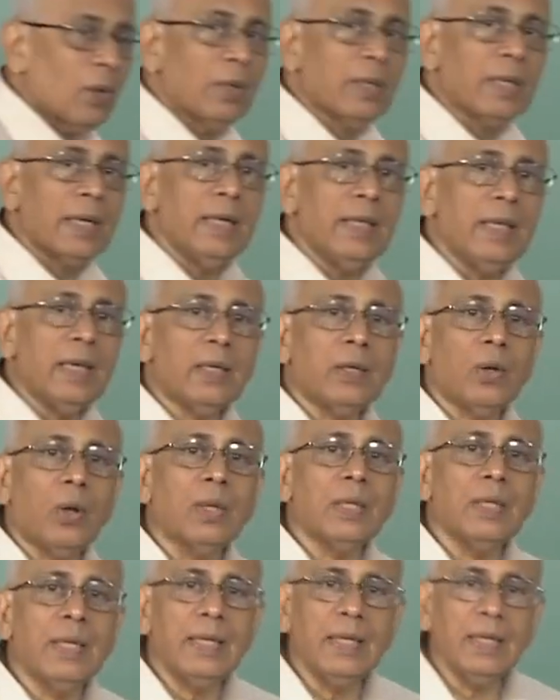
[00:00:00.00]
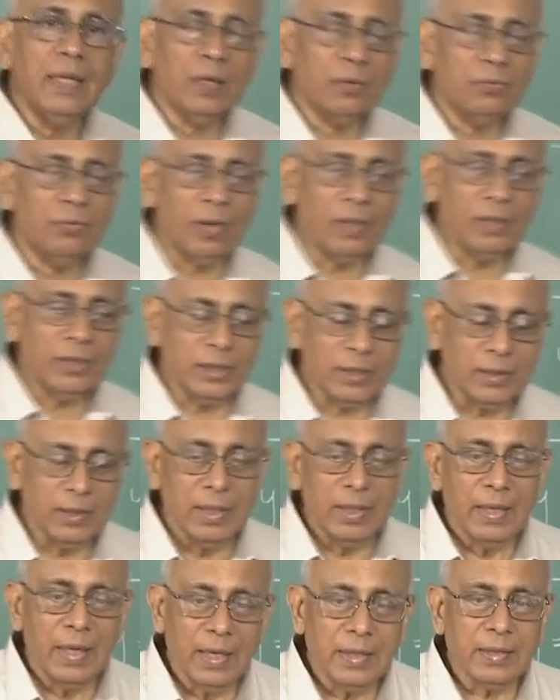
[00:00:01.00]
already a nonlinear function,
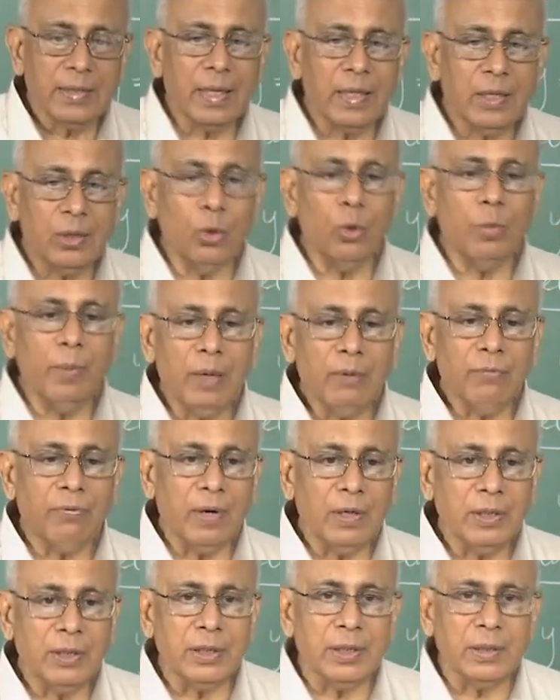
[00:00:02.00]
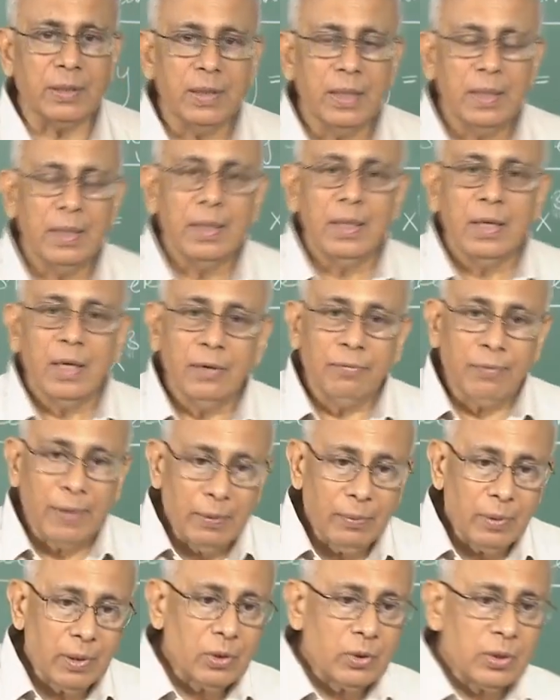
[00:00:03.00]
it is a cubic function. If
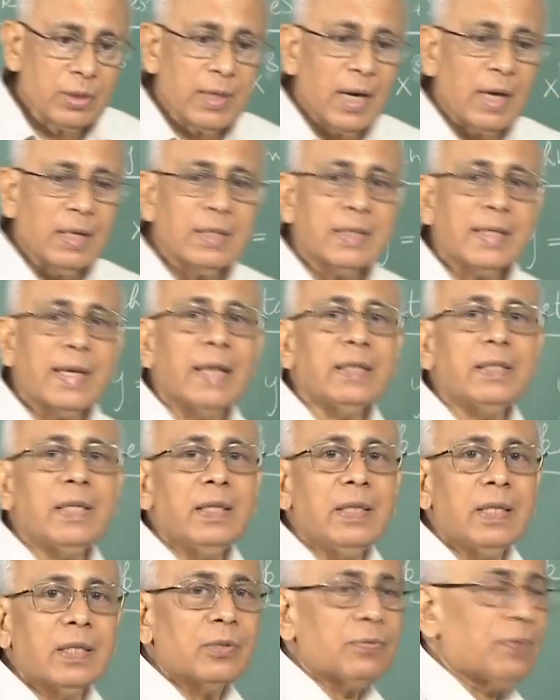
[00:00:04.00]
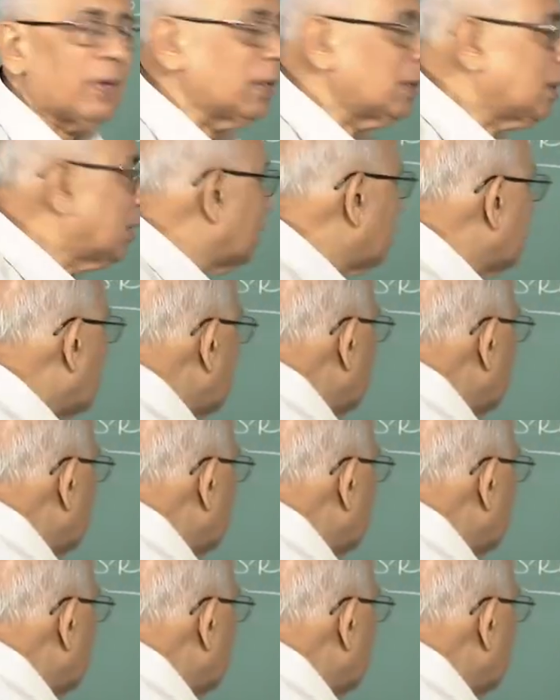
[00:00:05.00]
I were to start sketching this function